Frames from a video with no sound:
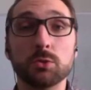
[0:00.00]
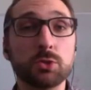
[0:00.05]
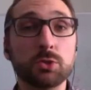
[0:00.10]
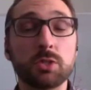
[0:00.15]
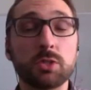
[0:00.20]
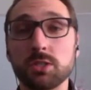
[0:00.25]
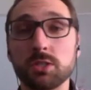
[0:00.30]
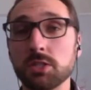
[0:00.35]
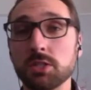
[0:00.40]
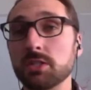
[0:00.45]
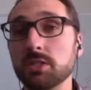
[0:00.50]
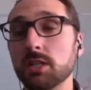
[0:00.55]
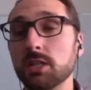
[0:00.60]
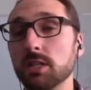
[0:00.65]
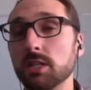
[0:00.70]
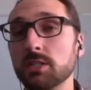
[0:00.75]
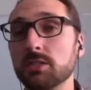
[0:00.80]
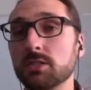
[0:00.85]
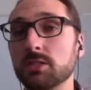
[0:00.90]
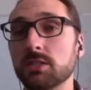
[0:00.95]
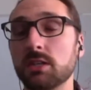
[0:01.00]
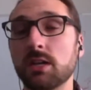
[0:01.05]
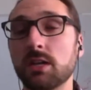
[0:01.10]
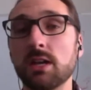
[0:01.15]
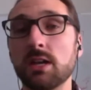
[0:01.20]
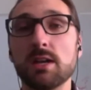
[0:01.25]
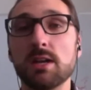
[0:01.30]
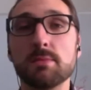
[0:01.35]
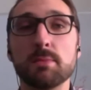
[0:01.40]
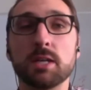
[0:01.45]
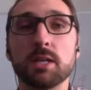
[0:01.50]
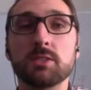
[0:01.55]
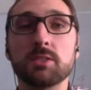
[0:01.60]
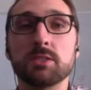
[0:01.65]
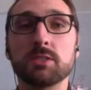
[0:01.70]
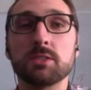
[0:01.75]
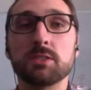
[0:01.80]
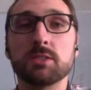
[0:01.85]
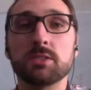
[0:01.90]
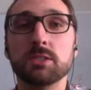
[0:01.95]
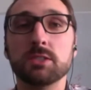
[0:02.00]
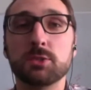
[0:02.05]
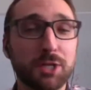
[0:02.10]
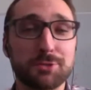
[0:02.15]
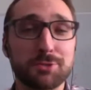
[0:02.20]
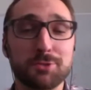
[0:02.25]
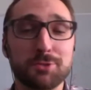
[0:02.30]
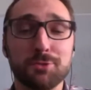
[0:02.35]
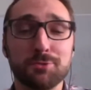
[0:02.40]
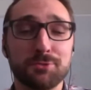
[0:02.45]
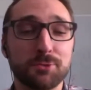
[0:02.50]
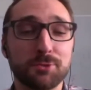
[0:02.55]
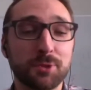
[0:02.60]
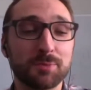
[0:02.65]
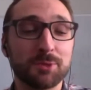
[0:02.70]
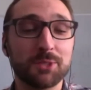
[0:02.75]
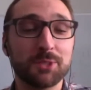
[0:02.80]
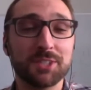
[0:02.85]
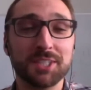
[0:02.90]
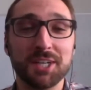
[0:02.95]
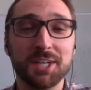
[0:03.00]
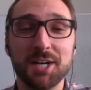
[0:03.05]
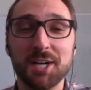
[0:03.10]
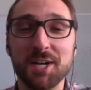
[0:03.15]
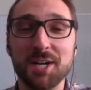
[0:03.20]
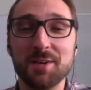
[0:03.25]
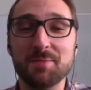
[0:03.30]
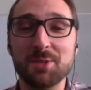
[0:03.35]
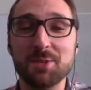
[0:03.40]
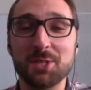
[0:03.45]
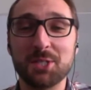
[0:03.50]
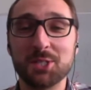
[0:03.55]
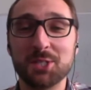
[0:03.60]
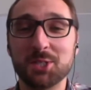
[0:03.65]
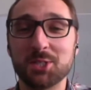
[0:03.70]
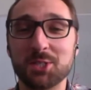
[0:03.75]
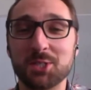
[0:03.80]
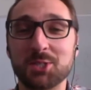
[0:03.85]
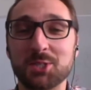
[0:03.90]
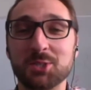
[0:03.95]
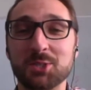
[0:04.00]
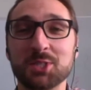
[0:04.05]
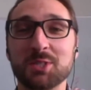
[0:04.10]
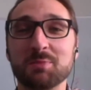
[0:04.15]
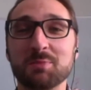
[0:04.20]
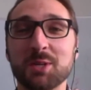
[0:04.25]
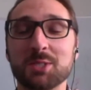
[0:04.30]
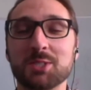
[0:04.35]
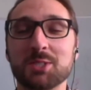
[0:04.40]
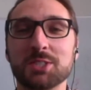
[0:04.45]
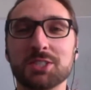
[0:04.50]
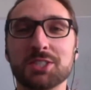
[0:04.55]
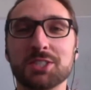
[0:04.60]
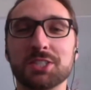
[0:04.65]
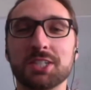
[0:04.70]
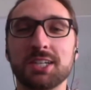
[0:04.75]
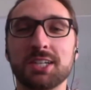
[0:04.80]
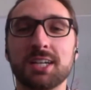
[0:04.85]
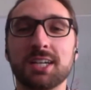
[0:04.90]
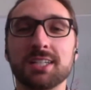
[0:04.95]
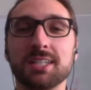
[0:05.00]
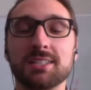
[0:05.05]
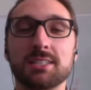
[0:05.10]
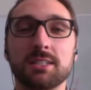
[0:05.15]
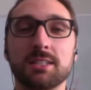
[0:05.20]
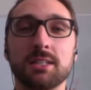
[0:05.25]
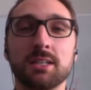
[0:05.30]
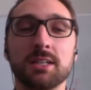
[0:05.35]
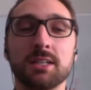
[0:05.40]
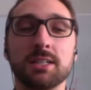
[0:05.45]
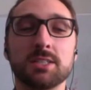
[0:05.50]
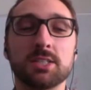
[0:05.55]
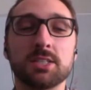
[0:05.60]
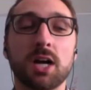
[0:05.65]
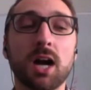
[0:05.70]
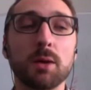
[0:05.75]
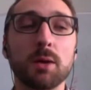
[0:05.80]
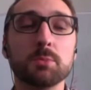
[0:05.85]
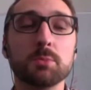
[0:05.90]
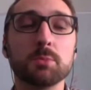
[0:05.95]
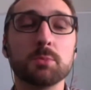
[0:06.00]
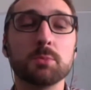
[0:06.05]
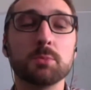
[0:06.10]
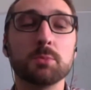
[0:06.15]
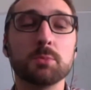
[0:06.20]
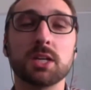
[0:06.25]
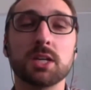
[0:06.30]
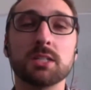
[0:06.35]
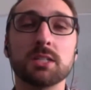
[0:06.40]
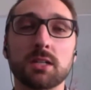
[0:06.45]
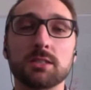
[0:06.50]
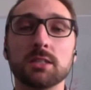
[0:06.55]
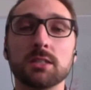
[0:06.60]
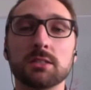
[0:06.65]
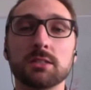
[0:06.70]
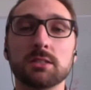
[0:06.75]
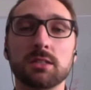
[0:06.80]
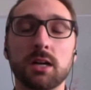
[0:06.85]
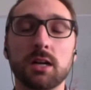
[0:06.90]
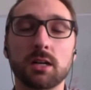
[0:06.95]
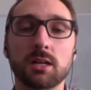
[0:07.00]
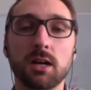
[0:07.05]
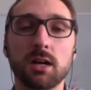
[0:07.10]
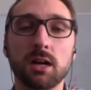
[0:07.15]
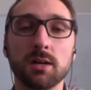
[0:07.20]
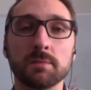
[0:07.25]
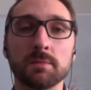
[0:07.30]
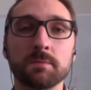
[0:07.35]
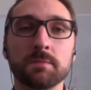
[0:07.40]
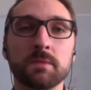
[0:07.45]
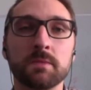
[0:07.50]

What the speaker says: can just send us a message. We're not too formal. You can just shoot us a message at jobs@docsend.com.